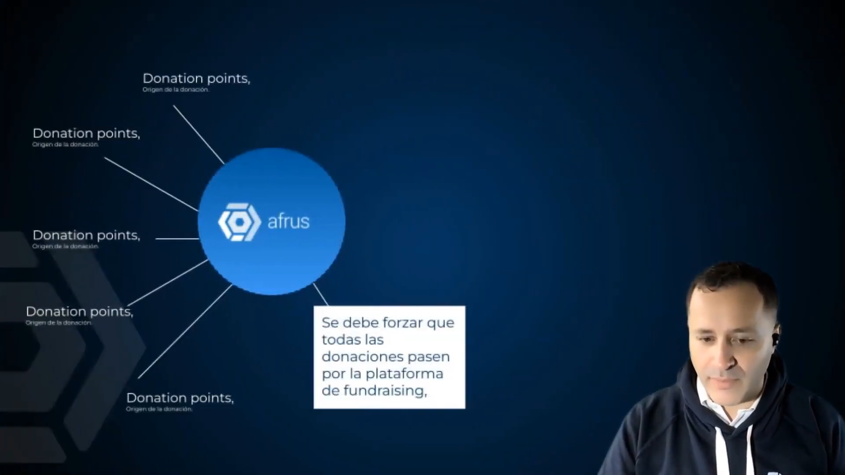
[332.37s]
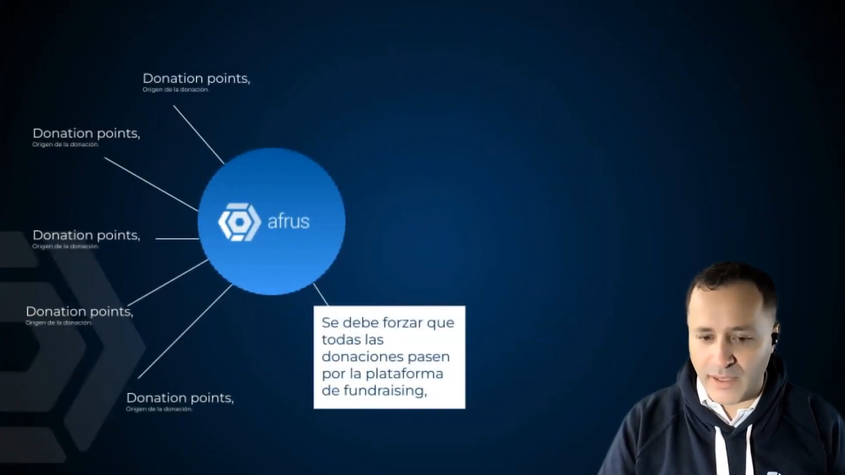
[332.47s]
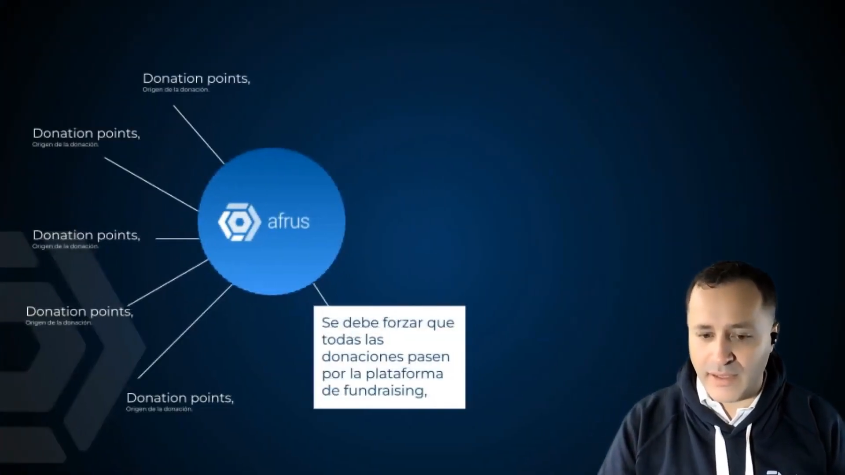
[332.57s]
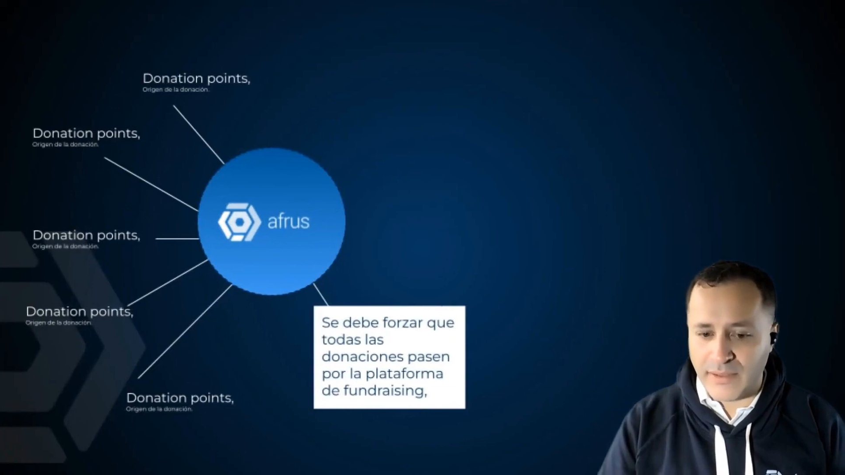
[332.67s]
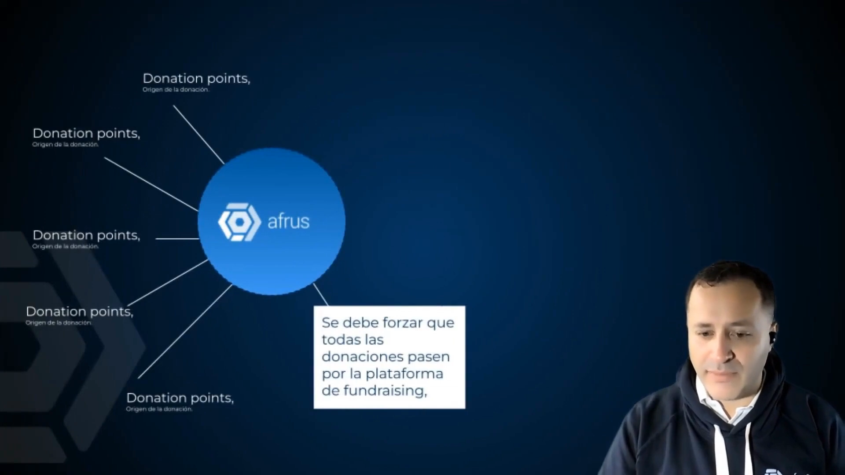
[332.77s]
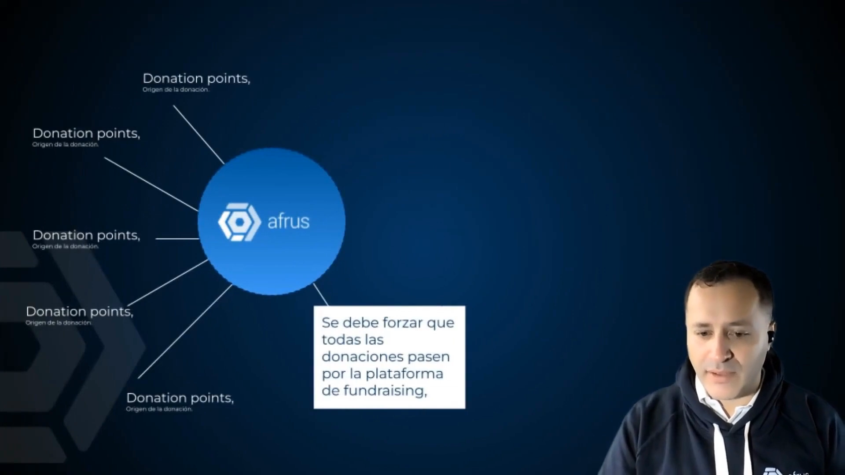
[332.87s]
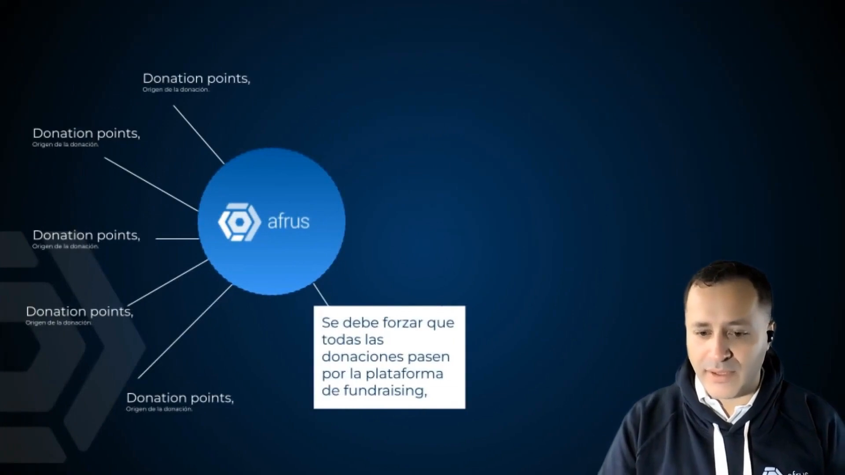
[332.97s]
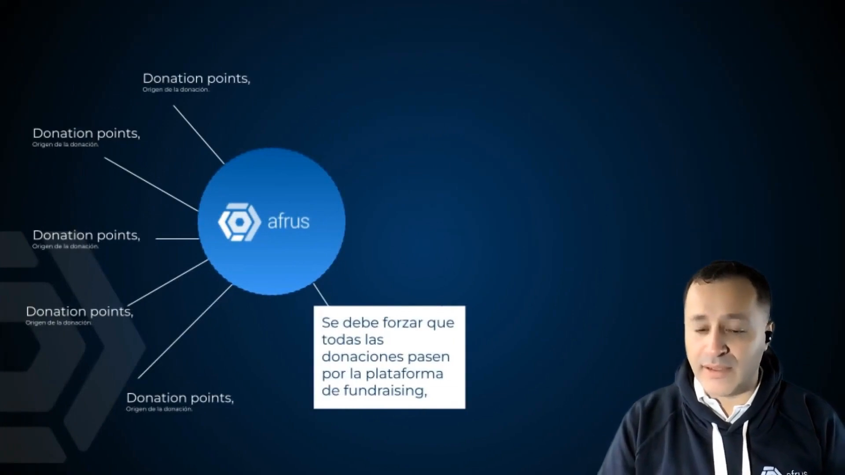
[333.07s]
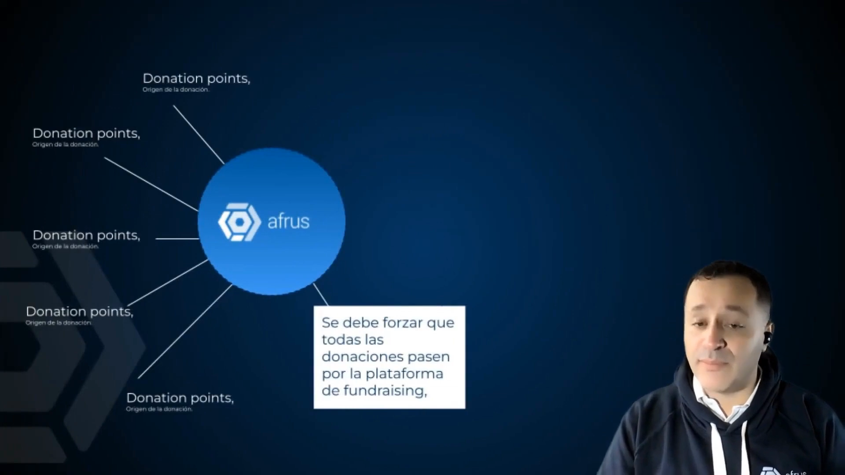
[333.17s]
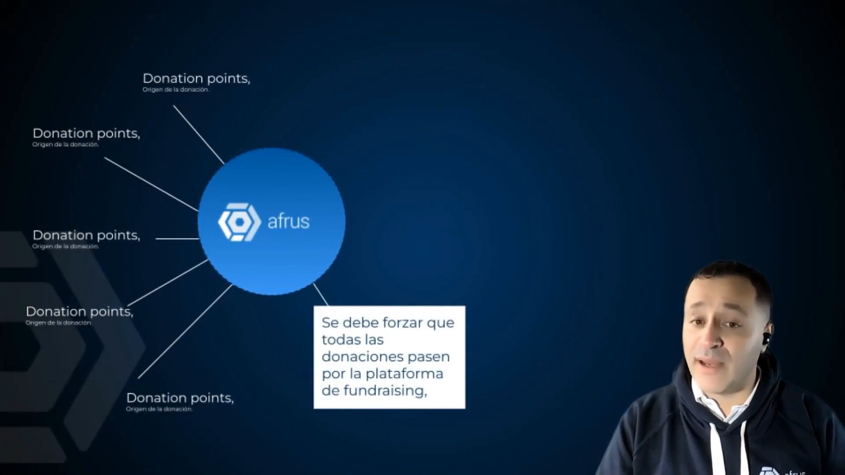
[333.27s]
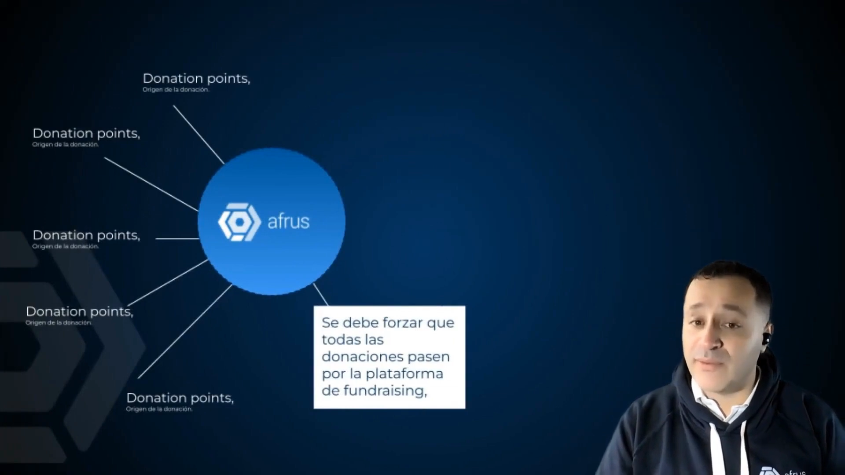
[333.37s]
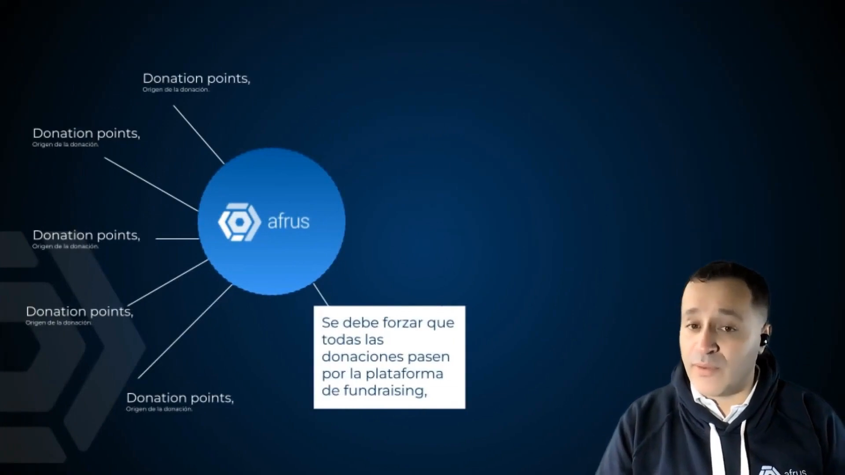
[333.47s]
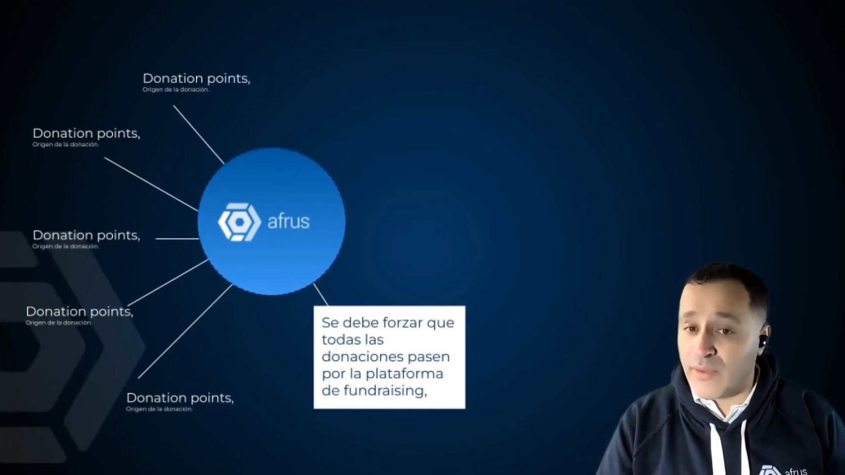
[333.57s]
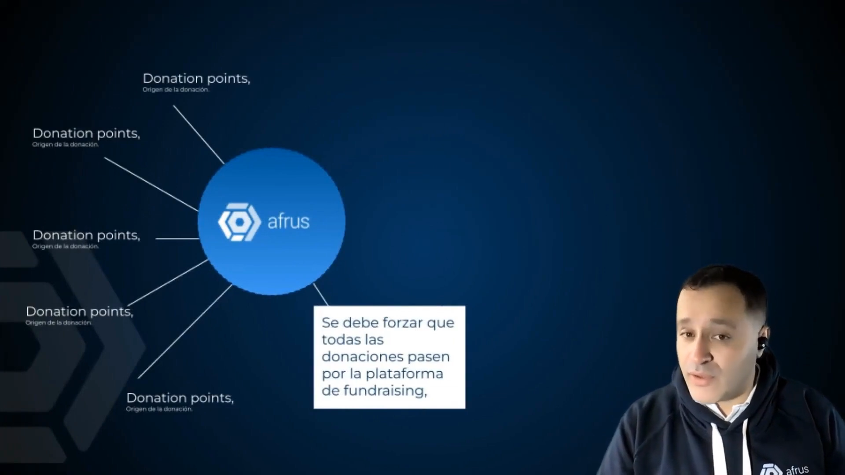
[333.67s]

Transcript: Because the fundraising platform not